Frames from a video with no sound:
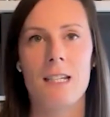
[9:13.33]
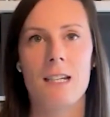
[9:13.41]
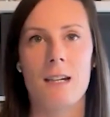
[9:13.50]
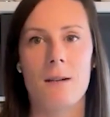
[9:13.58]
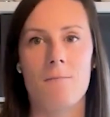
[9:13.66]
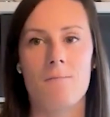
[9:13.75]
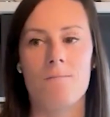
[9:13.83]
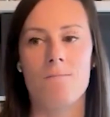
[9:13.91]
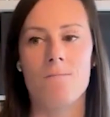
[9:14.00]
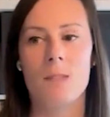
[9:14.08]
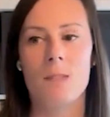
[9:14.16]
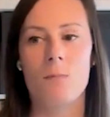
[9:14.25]

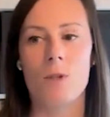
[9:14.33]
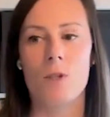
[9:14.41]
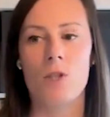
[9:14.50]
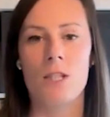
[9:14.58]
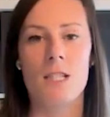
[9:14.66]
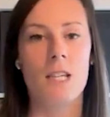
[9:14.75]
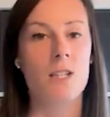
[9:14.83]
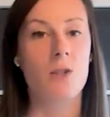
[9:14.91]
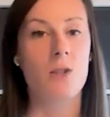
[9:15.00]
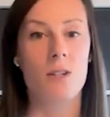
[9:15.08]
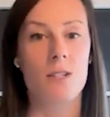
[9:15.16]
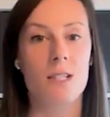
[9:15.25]
British GT in
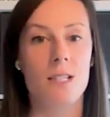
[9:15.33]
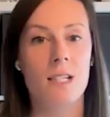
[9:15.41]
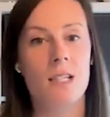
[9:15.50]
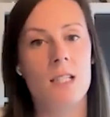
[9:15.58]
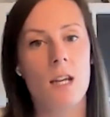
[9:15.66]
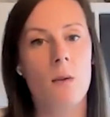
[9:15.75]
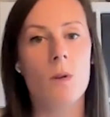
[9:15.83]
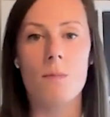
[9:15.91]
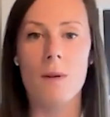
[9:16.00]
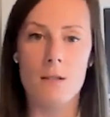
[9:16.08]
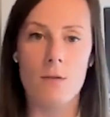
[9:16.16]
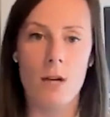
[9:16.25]
2016 with
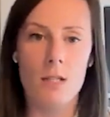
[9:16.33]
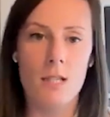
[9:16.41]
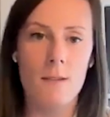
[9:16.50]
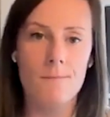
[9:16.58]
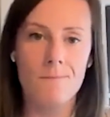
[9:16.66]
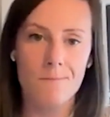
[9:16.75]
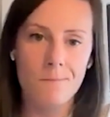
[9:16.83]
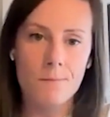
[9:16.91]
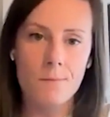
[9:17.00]
Maserati.